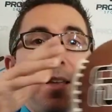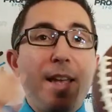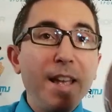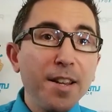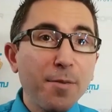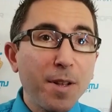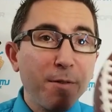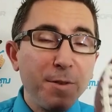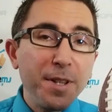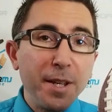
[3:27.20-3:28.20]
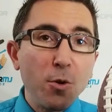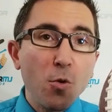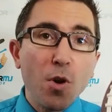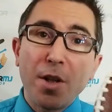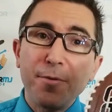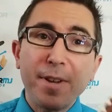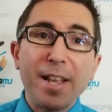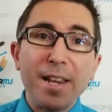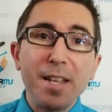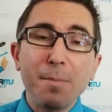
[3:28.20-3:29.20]
NFL video
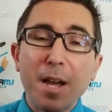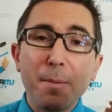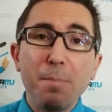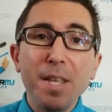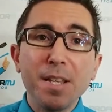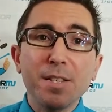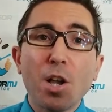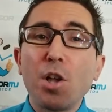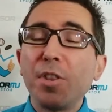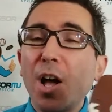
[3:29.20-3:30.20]
unveiling my picks on